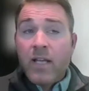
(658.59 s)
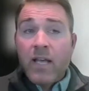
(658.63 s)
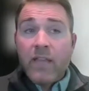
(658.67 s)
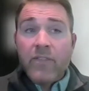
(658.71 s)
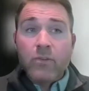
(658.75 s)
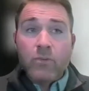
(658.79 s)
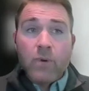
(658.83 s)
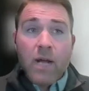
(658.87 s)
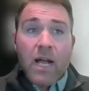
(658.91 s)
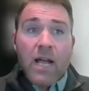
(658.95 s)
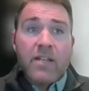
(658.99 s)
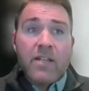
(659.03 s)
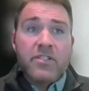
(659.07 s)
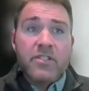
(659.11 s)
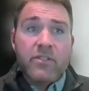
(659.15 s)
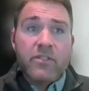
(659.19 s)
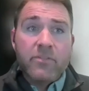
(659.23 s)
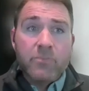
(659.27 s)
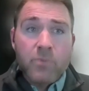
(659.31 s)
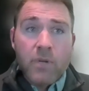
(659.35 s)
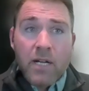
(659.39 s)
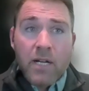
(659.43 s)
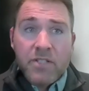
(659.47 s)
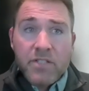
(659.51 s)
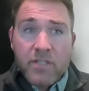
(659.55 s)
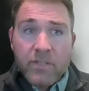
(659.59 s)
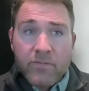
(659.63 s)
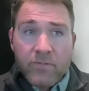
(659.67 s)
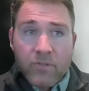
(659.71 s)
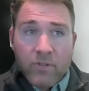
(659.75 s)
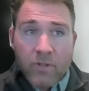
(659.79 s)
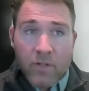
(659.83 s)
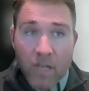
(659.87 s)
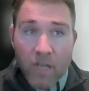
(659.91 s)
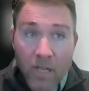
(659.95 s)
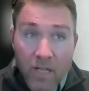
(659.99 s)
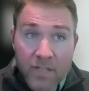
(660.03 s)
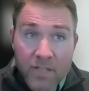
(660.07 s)
And the RiaGev project
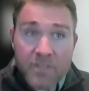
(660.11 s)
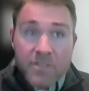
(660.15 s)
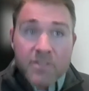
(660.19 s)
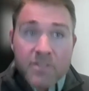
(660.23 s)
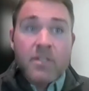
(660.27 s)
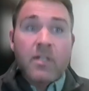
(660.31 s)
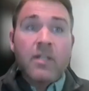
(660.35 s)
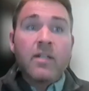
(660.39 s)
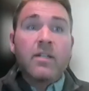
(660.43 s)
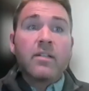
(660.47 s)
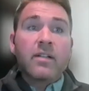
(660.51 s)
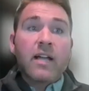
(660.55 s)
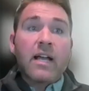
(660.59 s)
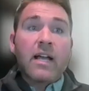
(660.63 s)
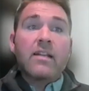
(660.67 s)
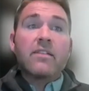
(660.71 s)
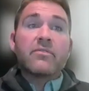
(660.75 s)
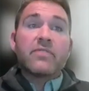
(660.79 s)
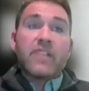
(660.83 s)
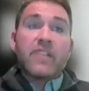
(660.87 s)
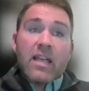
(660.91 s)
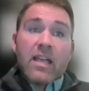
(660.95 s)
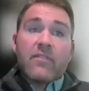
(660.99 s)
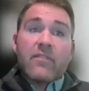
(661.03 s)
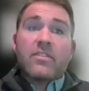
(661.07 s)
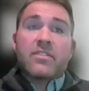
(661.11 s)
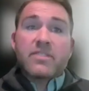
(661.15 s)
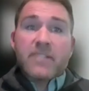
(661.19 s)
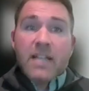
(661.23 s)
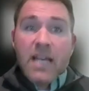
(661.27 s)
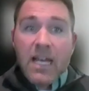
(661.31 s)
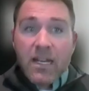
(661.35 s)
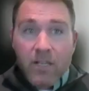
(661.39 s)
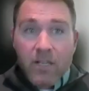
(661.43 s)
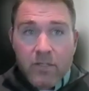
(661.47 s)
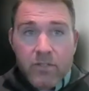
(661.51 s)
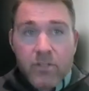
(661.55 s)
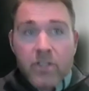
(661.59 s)
for us kind of gave us
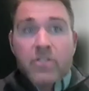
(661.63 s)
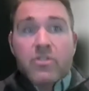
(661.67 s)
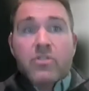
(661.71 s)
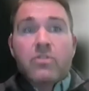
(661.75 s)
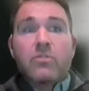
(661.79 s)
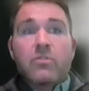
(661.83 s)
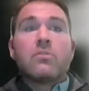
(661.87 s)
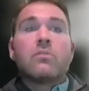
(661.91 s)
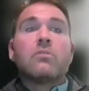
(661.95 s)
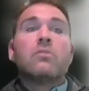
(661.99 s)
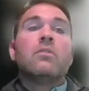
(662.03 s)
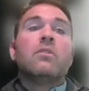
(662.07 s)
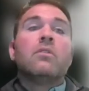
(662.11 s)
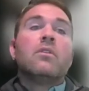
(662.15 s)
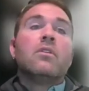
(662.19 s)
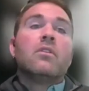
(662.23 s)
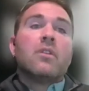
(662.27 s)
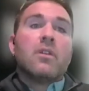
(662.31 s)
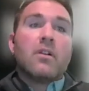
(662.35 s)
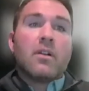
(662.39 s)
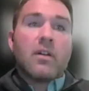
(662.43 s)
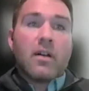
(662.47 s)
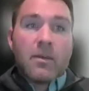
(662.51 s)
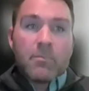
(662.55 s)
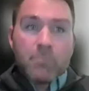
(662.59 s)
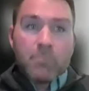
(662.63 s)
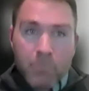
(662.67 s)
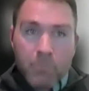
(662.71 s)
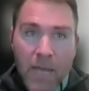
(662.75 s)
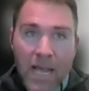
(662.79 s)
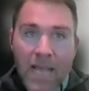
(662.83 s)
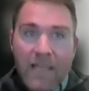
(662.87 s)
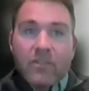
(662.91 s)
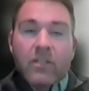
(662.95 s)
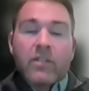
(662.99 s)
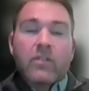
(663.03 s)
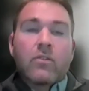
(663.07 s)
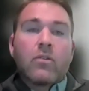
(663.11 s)
that initial
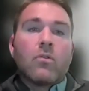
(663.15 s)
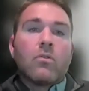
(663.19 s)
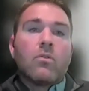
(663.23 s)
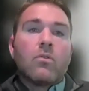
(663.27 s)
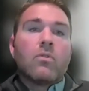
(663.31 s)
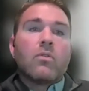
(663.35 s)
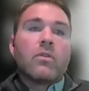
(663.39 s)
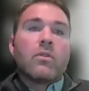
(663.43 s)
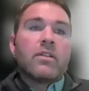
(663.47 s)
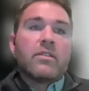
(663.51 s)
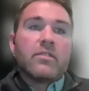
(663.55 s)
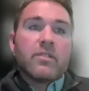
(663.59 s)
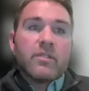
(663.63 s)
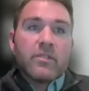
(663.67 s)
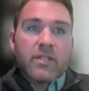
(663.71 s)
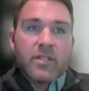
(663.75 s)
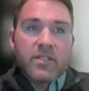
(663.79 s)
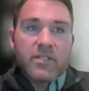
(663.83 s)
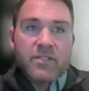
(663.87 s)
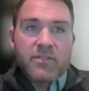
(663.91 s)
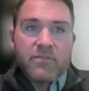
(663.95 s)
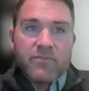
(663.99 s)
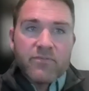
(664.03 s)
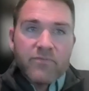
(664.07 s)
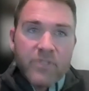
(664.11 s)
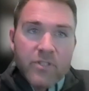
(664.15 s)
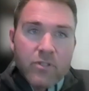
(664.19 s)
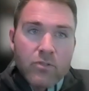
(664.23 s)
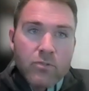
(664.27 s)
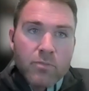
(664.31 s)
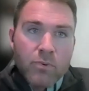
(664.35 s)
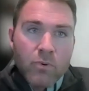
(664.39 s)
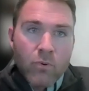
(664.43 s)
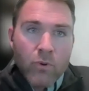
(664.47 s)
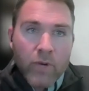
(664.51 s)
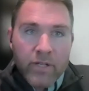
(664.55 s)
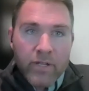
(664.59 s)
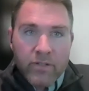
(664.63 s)
pilot hole into this
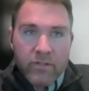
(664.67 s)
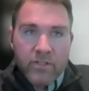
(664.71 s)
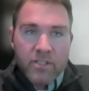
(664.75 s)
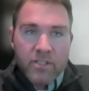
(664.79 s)
viewpoint,